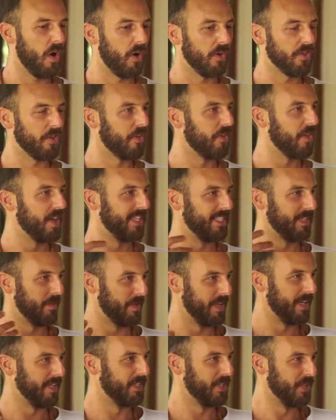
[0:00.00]
all the things
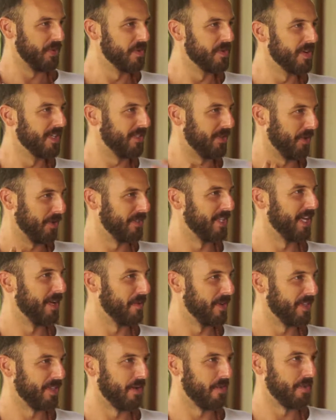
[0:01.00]
that we do
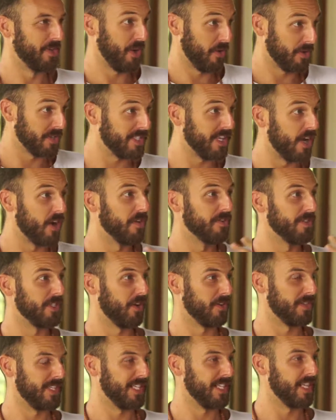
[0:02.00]
associate with ourselves
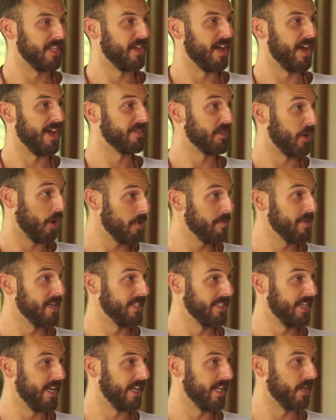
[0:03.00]
and our daily lives are
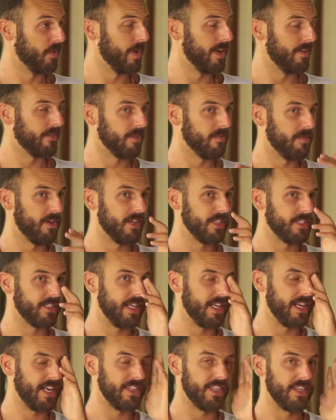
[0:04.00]
being taken away from
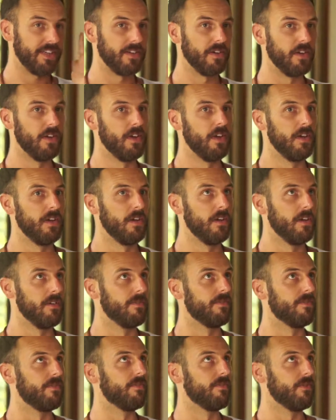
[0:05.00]
us. And I think,
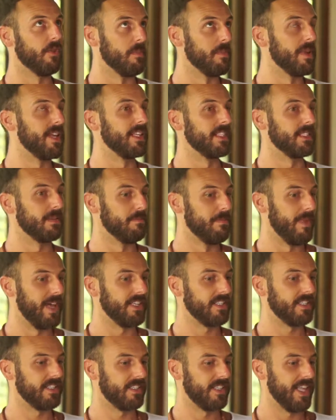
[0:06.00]
for me, it's
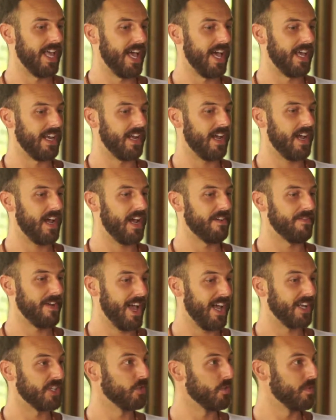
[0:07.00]
meant that I've
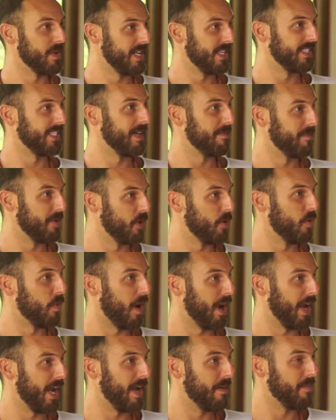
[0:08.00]
had to re-examine
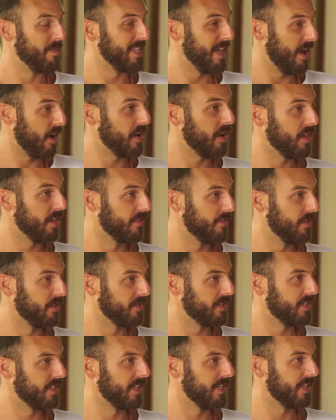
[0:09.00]
who I am without all of
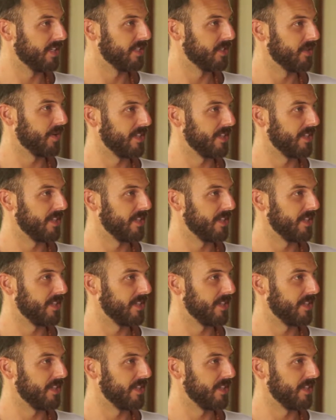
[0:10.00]
those things.